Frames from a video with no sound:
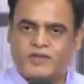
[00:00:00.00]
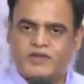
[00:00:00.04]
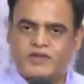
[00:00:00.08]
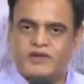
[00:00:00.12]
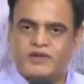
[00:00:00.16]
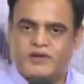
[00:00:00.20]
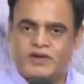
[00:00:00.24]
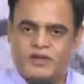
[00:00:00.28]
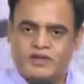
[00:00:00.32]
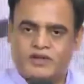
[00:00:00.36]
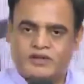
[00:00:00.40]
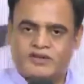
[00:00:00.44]
with
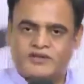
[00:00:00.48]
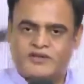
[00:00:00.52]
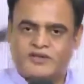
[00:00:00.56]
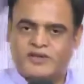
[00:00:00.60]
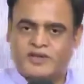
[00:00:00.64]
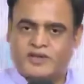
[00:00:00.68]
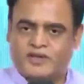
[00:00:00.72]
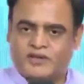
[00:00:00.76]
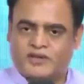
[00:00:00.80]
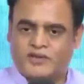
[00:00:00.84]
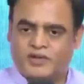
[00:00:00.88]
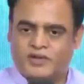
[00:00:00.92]
all the
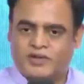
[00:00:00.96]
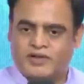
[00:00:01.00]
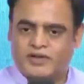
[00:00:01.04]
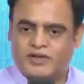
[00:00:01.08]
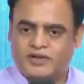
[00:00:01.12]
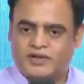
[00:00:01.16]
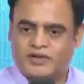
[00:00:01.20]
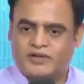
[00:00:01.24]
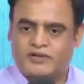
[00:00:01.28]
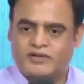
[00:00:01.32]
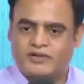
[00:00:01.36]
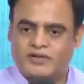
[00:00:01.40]

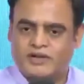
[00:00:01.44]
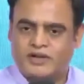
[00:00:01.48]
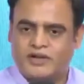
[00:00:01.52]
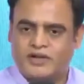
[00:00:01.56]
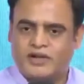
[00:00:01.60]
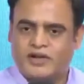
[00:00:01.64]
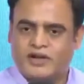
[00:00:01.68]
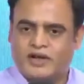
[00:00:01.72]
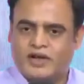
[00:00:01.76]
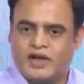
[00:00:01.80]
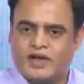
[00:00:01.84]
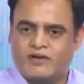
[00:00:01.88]
stakeholders,
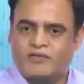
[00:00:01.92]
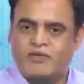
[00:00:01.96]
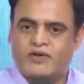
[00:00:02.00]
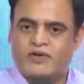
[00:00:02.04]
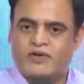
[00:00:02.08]
and